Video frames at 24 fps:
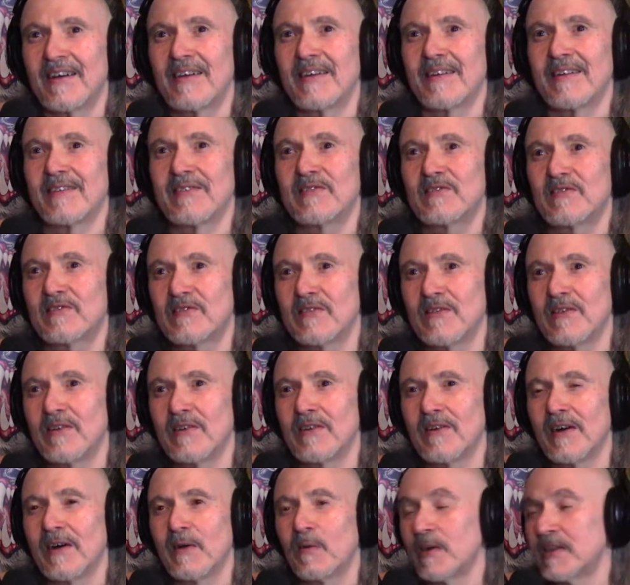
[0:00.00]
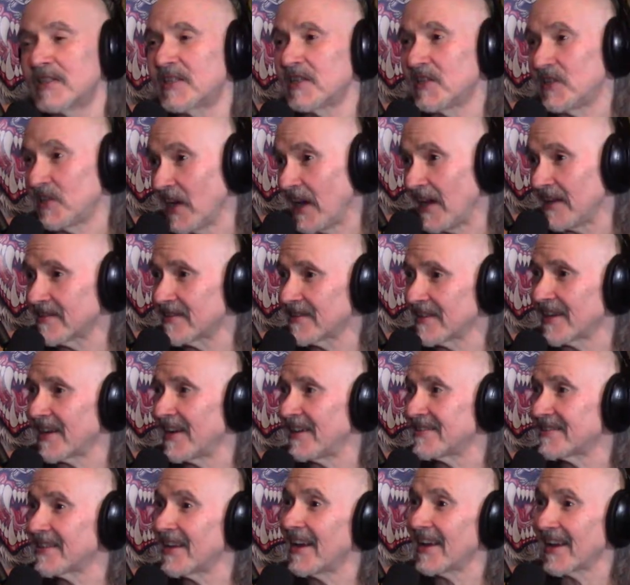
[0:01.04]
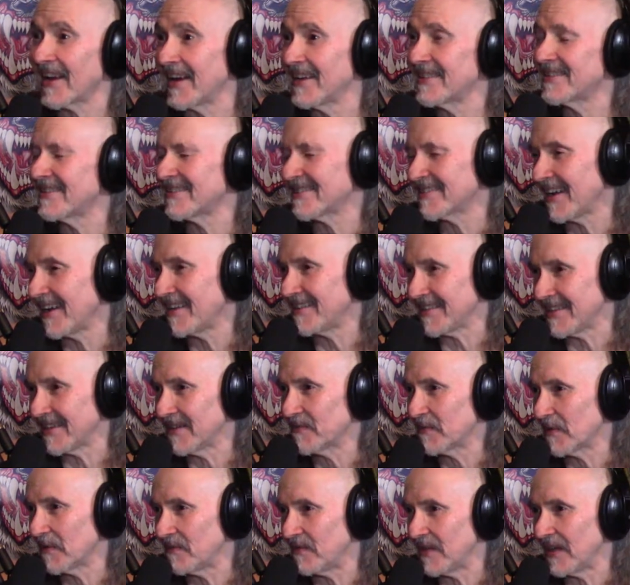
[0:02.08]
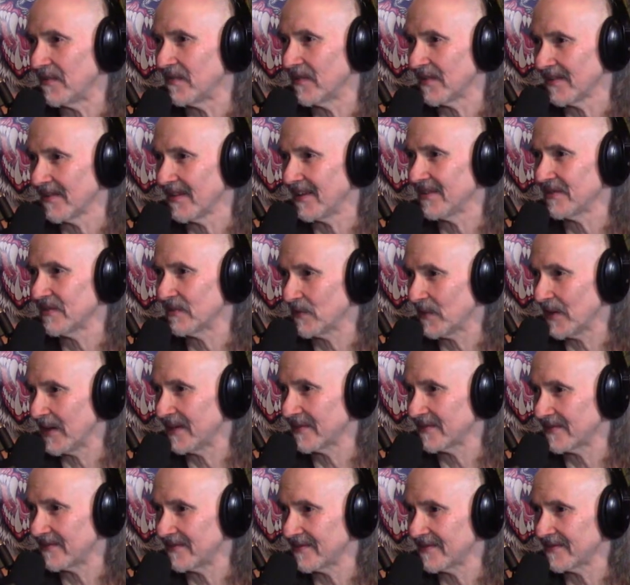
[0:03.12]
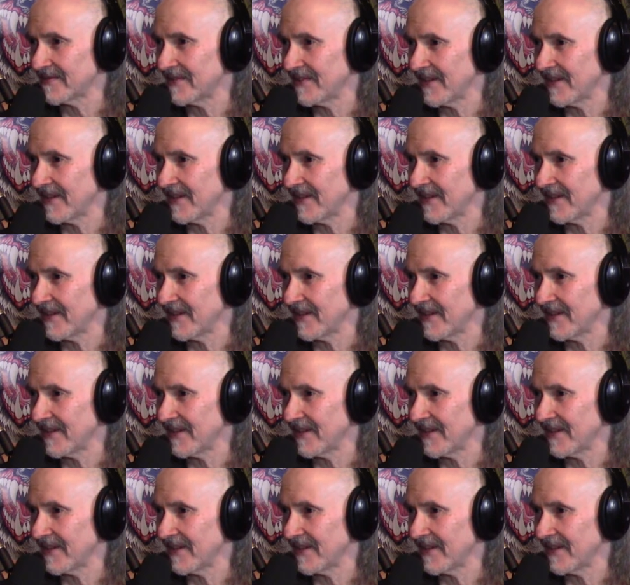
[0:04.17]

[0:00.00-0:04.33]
So I went to Jason. I said, I got this idea for Viva Las Raiders.